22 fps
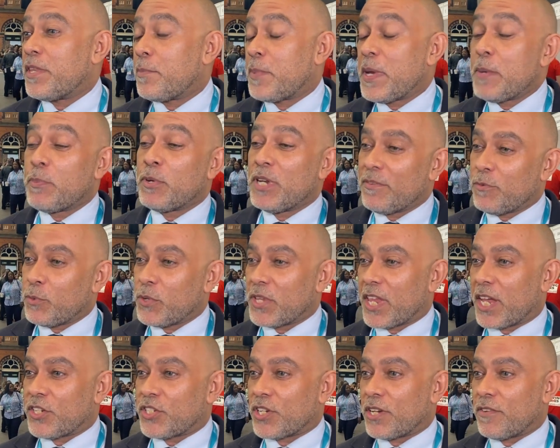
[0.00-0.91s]
that people living with
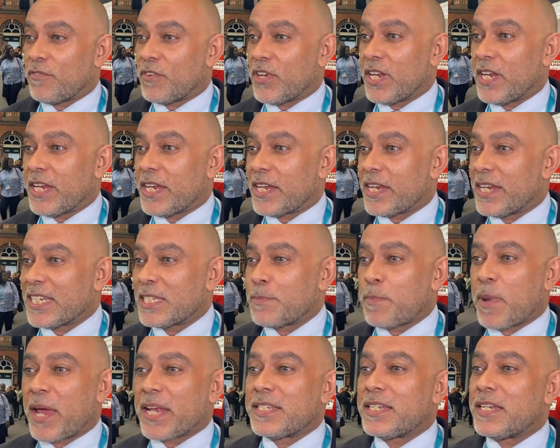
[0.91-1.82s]
HIV can
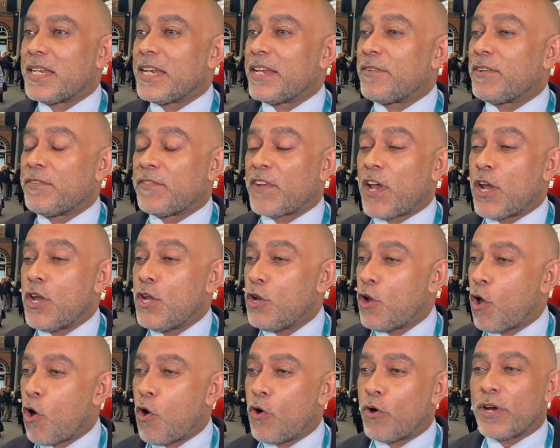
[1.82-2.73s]
expect to live
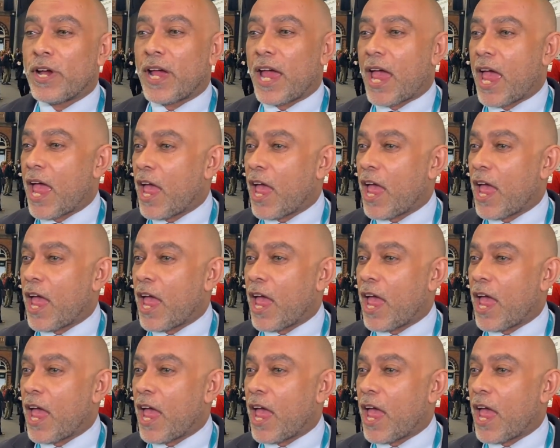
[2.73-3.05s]
long,